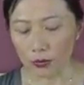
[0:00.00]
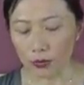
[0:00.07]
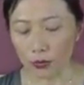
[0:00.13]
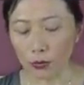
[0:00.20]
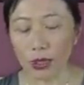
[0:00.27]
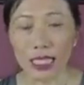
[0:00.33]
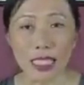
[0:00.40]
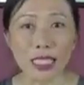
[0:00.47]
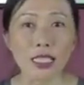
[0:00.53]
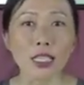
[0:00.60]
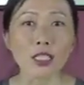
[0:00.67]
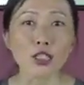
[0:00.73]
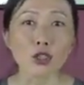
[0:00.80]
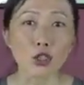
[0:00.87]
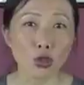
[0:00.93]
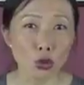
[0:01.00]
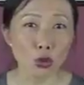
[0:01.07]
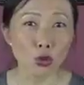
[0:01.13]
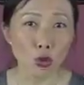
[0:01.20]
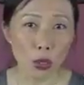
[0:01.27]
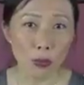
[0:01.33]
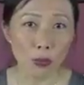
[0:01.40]
meaning 2
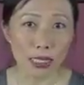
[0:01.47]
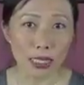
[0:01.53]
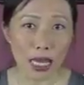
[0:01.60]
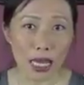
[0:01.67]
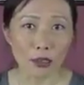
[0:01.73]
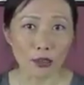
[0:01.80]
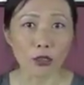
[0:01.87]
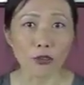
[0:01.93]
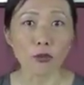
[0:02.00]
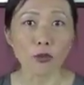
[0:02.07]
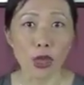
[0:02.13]
women out of